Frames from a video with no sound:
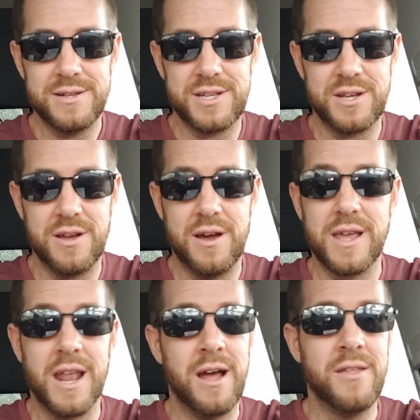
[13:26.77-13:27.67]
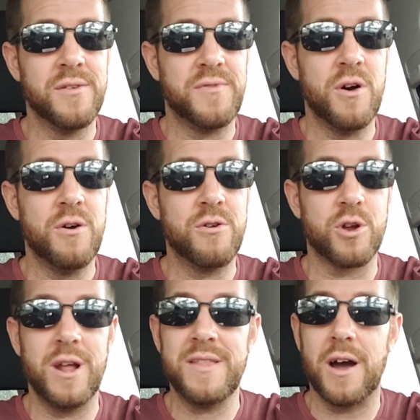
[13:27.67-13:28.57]
to get on the phone
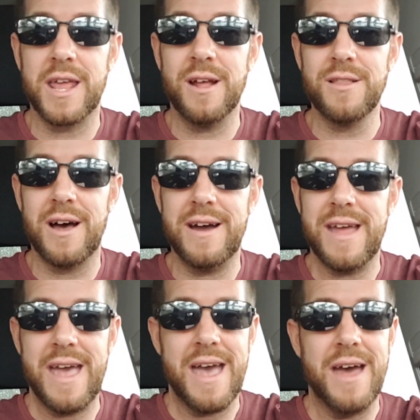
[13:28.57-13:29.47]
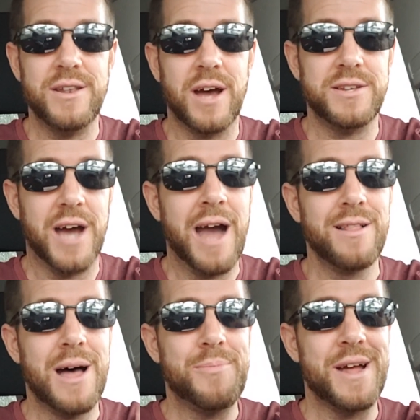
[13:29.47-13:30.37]
or get online and
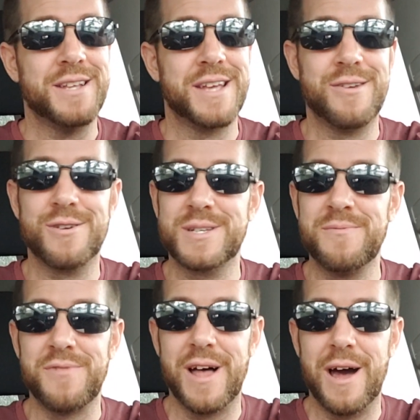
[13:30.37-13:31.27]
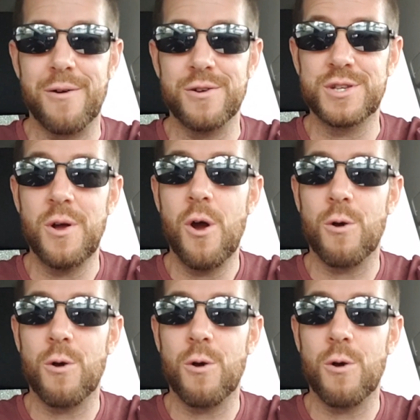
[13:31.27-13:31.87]
dial up and send her some flowers